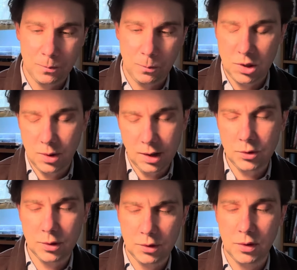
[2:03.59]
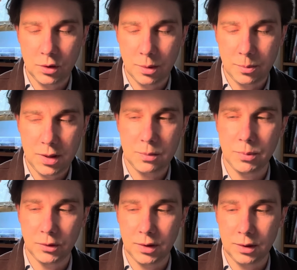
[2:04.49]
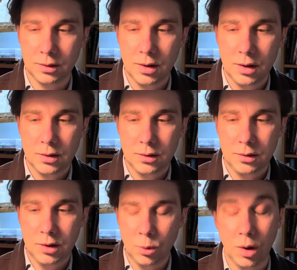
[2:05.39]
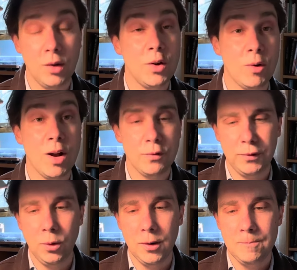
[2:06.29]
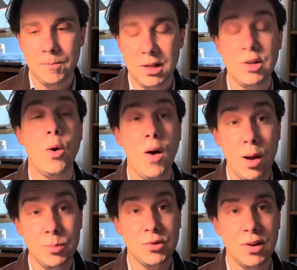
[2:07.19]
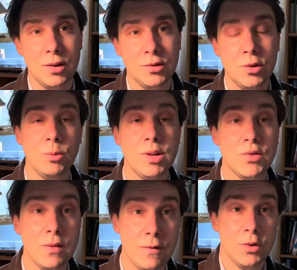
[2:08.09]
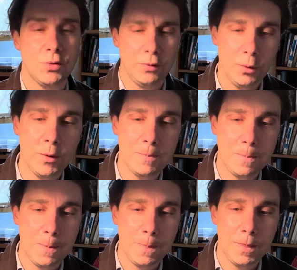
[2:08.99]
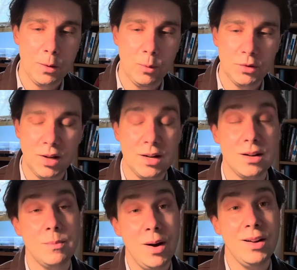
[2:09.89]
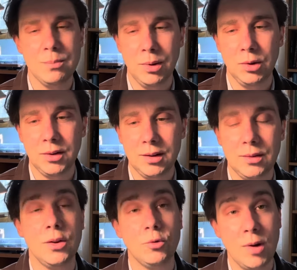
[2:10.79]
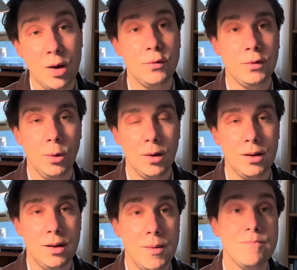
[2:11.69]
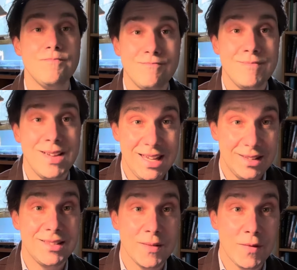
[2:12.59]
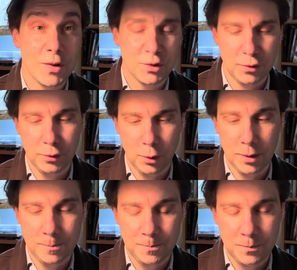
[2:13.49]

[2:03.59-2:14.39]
When you enter into the European building, you are on the ground floor and you go upstairs to reach the first floor. Whereas in an American building, the ground floor is the first floor.